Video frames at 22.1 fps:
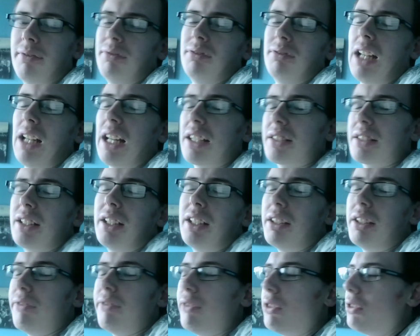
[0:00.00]

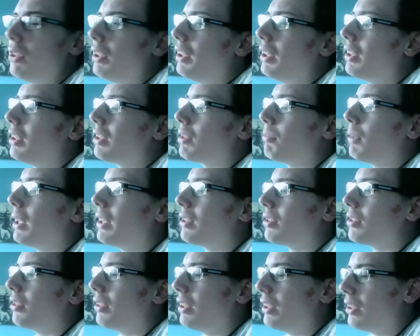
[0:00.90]
accidentally fallen into place
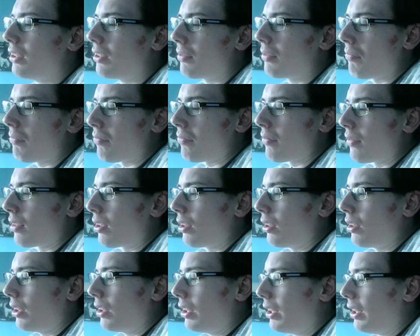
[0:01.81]
on it,
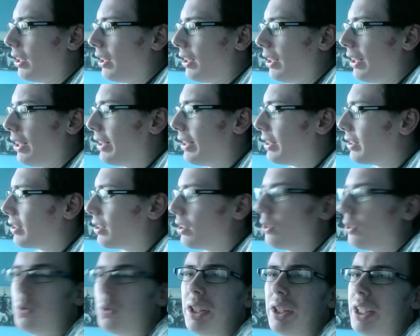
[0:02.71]
it's a weird